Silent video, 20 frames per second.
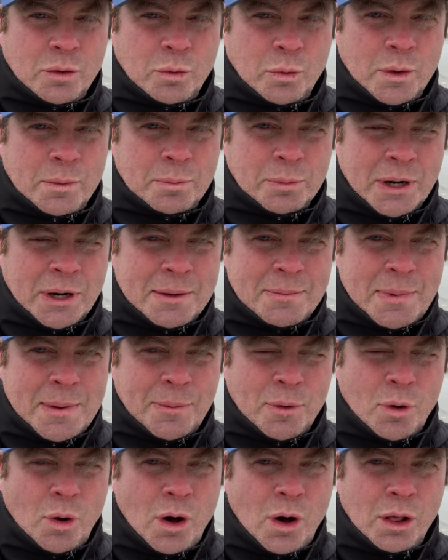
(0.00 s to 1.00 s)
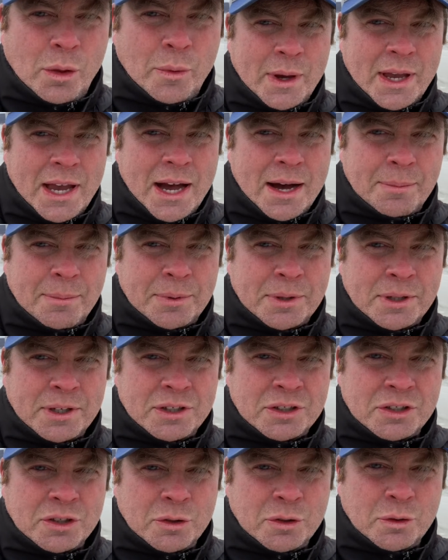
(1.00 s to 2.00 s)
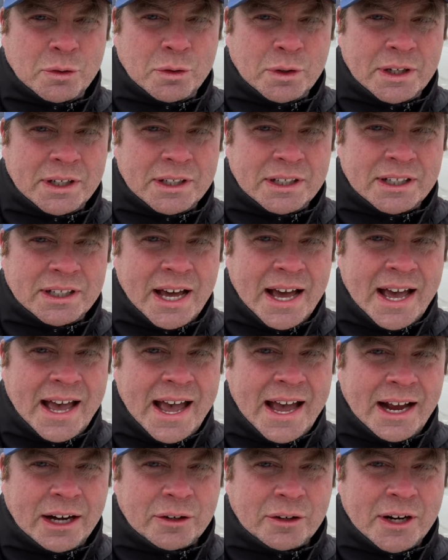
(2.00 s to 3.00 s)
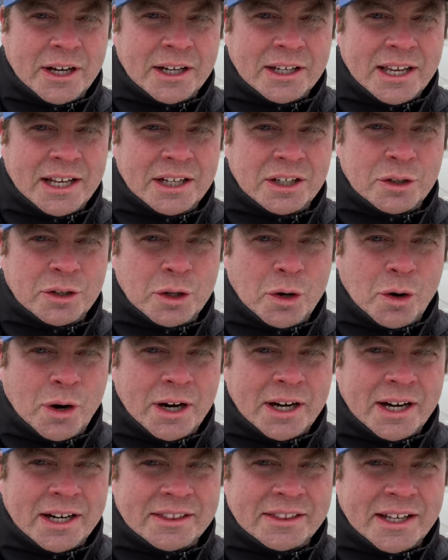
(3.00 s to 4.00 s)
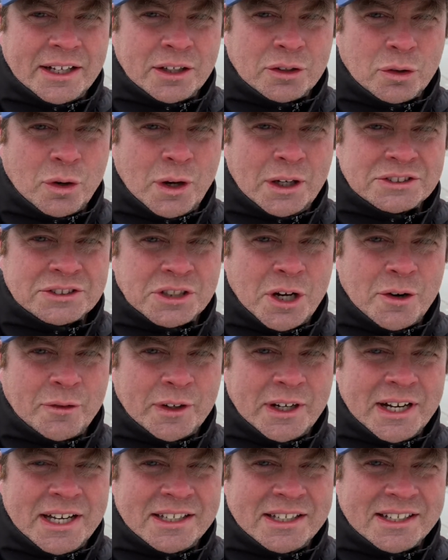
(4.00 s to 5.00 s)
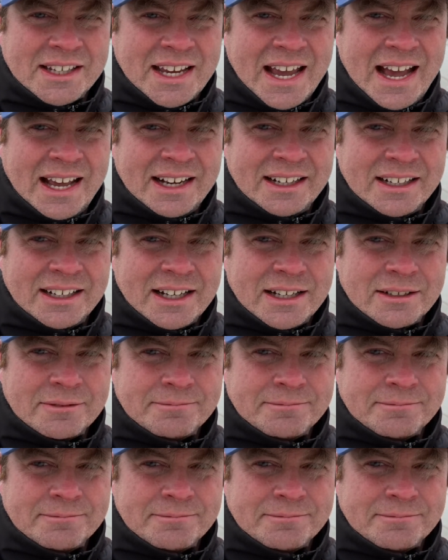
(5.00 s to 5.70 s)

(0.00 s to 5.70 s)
would bring people all the up to Niagara in New York and then cross over into Canada.